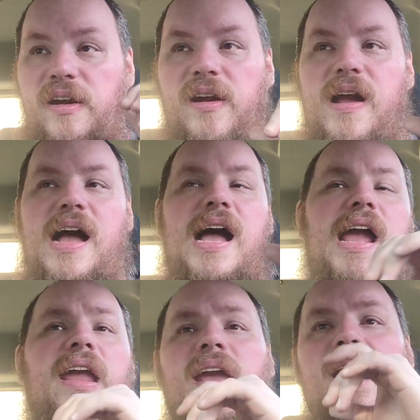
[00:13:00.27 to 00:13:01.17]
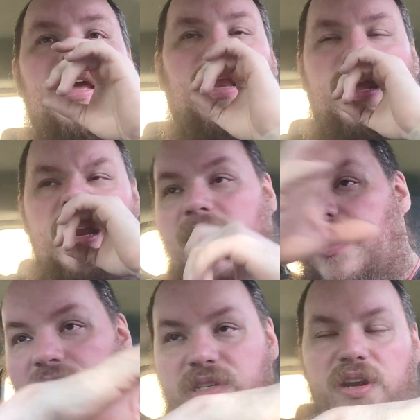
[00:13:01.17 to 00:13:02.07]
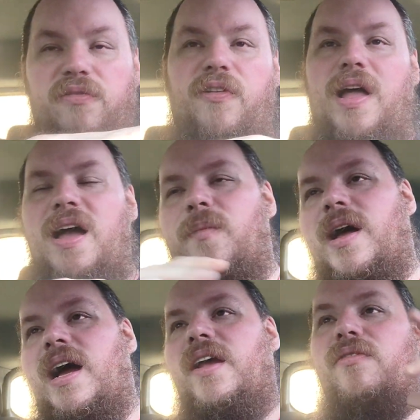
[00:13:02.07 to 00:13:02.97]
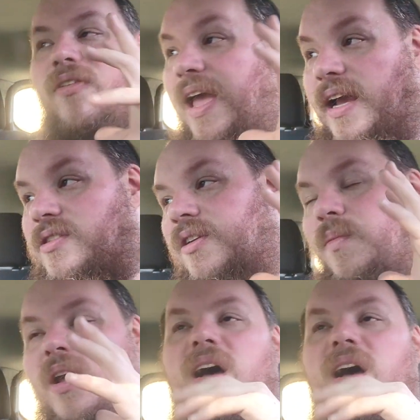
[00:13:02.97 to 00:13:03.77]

to your eye. Like an eagle's going to fly by and the flag's going to be